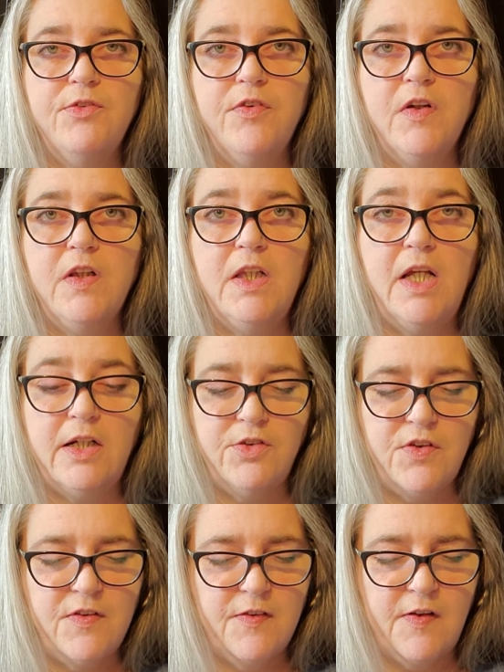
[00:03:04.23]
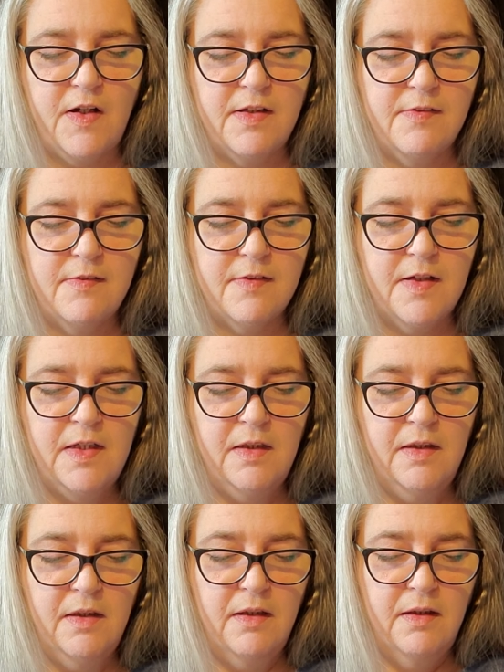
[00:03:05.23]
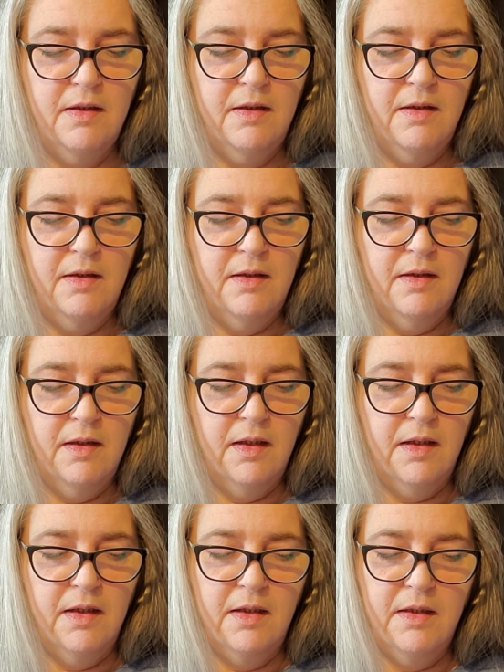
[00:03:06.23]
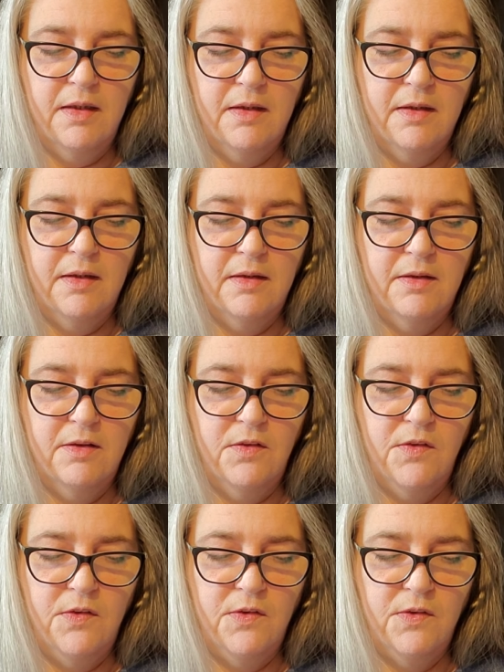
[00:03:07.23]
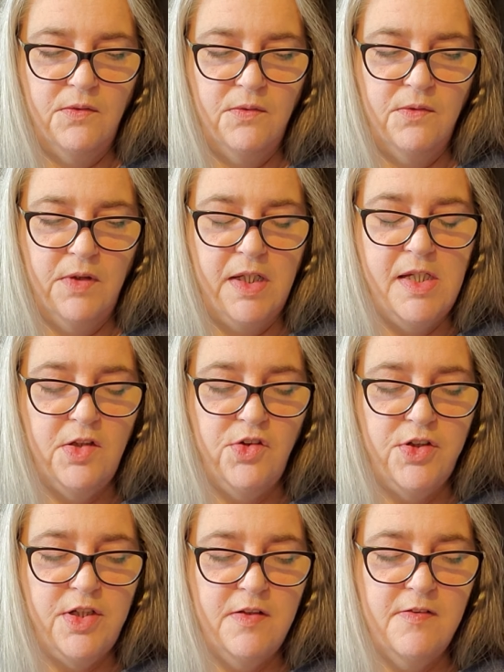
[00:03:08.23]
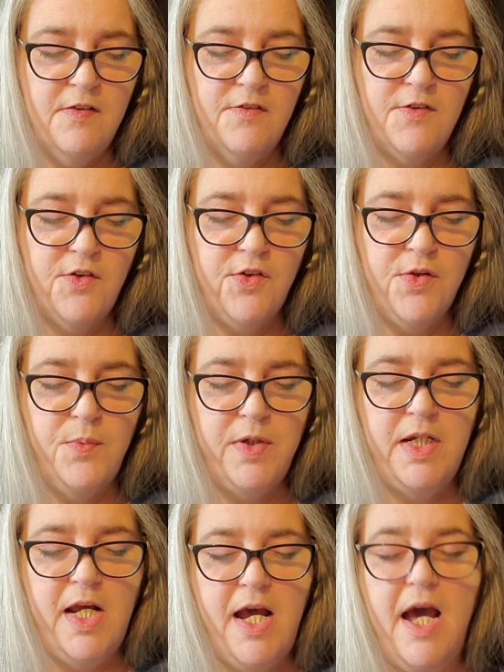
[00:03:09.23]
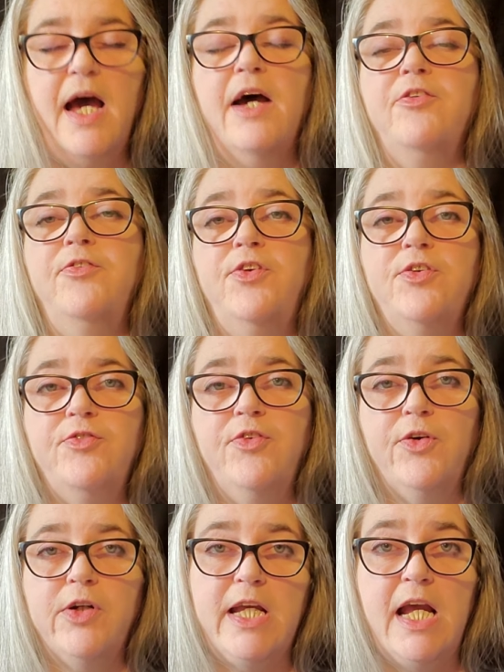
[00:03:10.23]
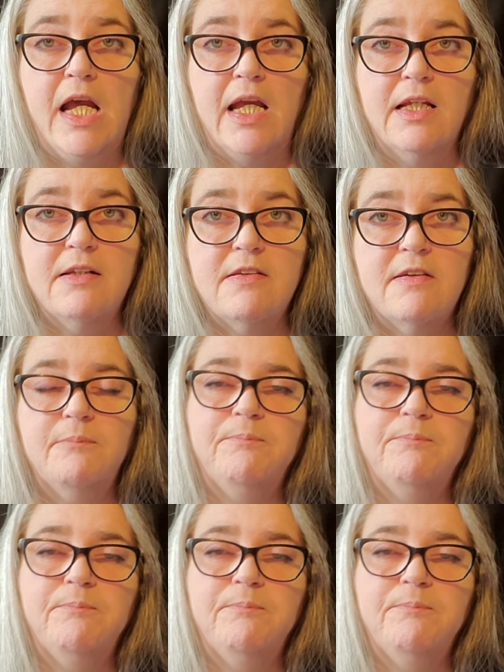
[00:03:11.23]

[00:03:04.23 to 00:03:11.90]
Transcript: for the largest size, and inches is 31.5 to 48.